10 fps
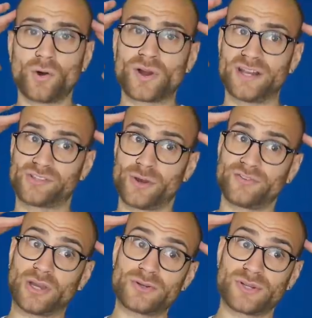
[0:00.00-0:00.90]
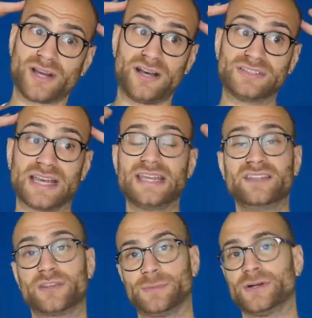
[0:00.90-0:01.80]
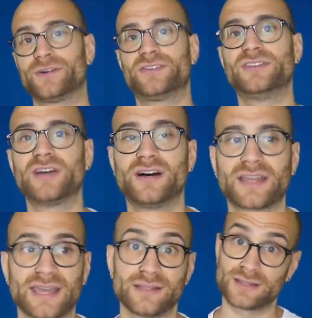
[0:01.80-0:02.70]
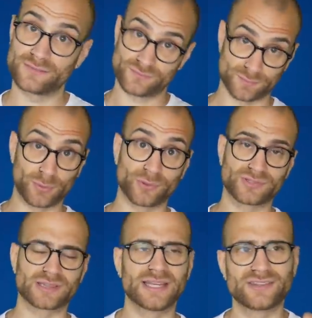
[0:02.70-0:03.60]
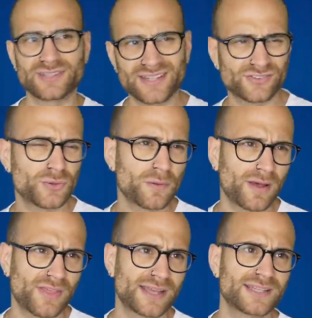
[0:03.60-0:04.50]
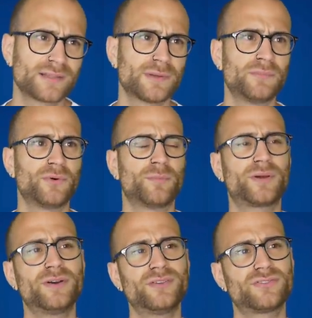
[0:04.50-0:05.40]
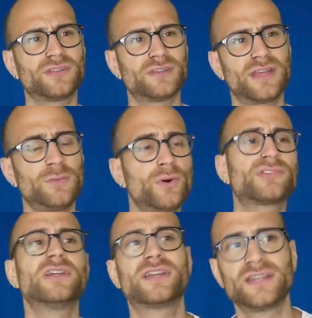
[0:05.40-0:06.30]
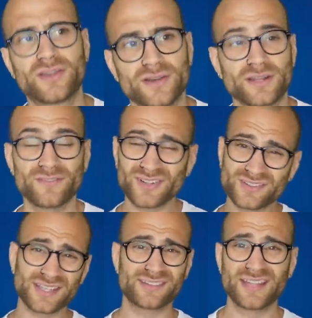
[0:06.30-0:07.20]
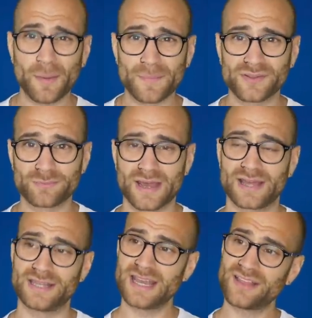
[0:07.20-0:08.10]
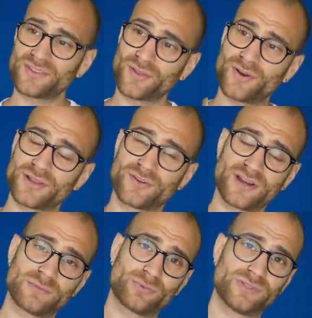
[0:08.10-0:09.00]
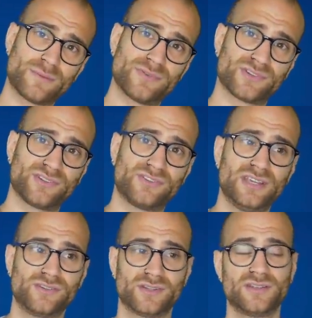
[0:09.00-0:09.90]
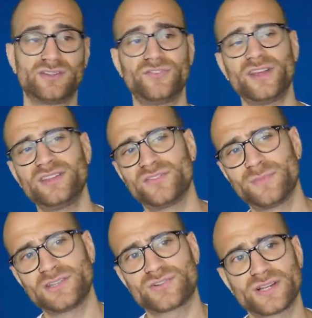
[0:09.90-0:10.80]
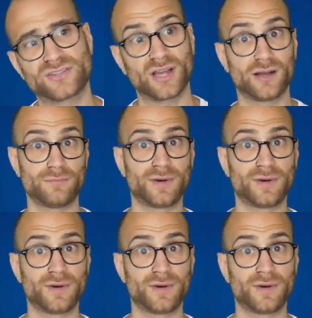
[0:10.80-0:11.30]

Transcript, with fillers: Alright, so I've told you guys that he is the priority target, reportedly, so let's talk about that a little bit more because he was looking good. I've looked at his numbers, man. He hasn't got incredible numbers this season. His defensive metrics aren't